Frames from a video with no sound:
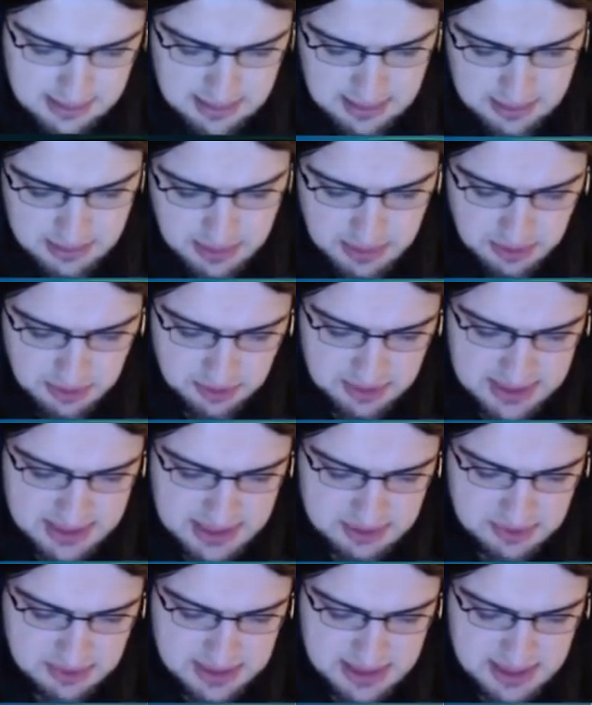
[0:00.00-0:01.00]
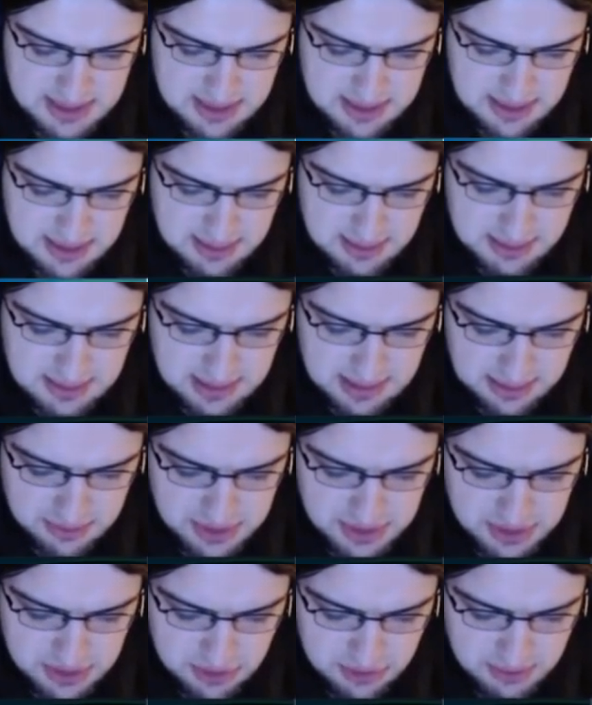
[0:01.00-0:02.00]
My Bulu does resist the
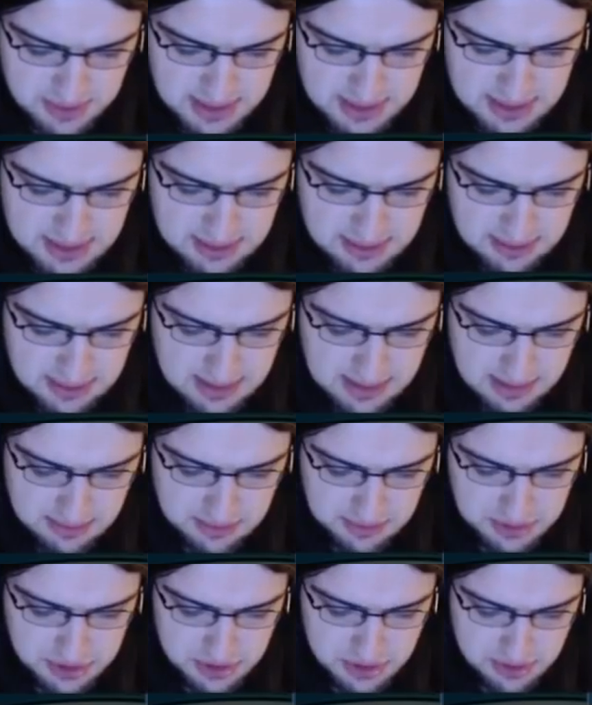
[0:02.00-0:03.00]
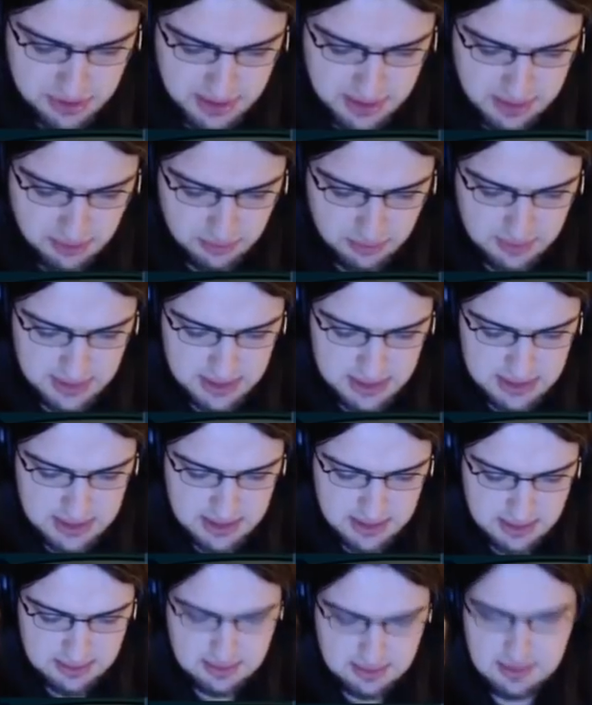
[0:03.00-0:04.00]
Clamorous Soul Blaze, so I think I will just try and Horn Leech
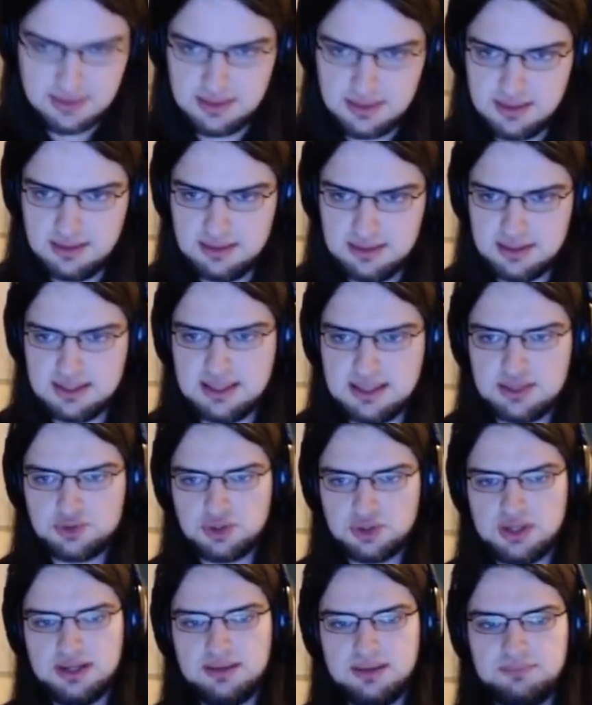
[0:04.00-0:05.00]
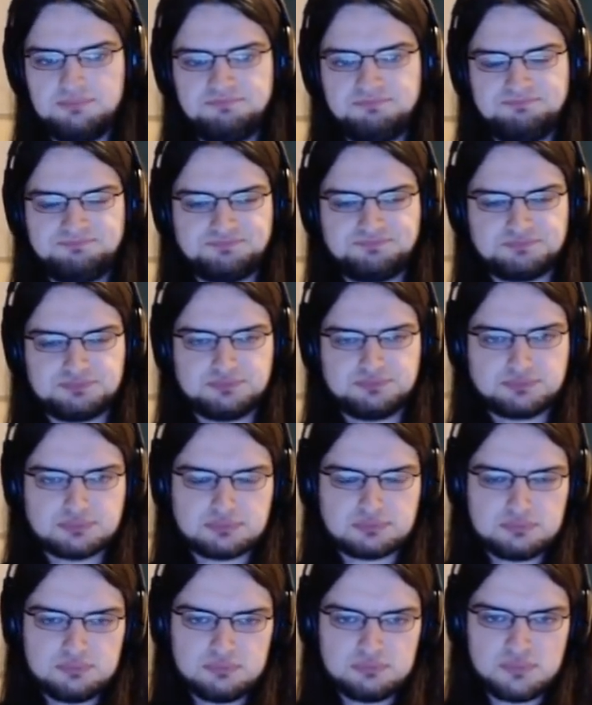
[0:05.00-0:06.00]
the Kingdra here.
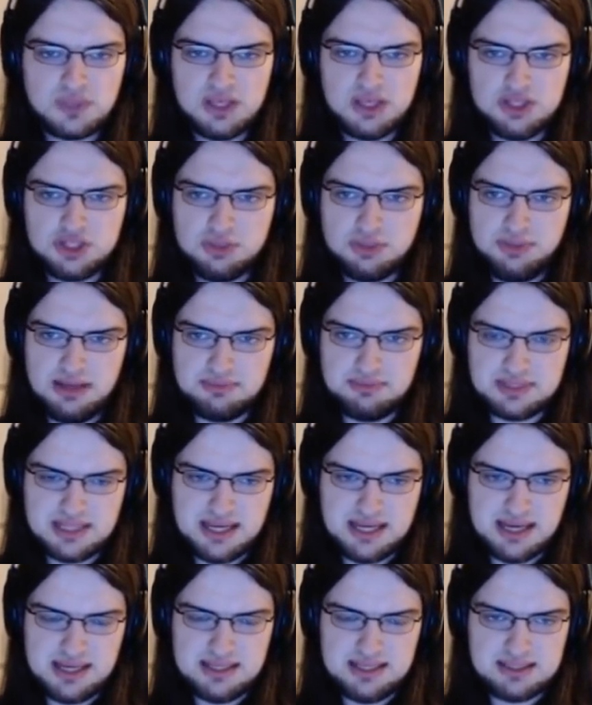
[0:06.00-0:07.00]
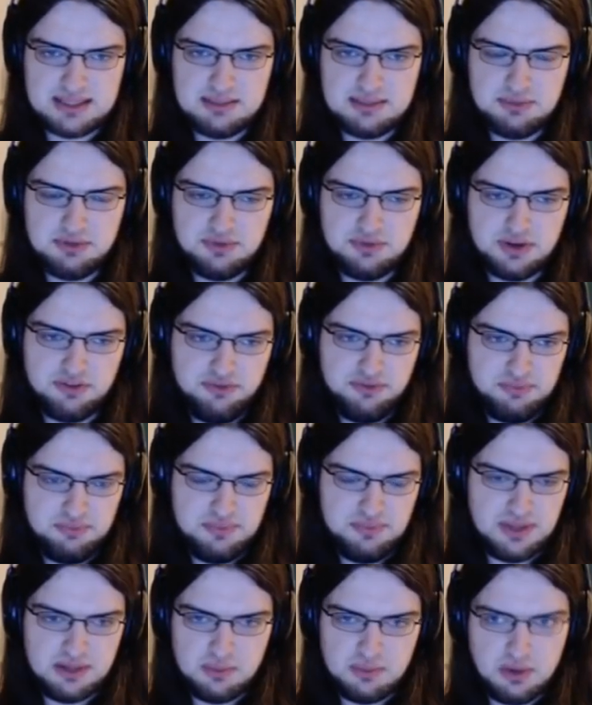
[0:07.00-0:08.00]
He should be able to get his Z-move off,
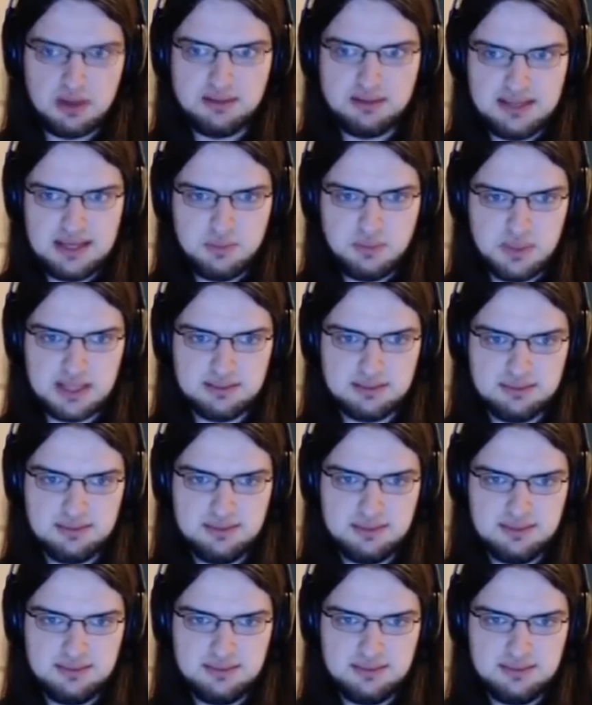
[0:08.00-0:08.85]
like, well, he will.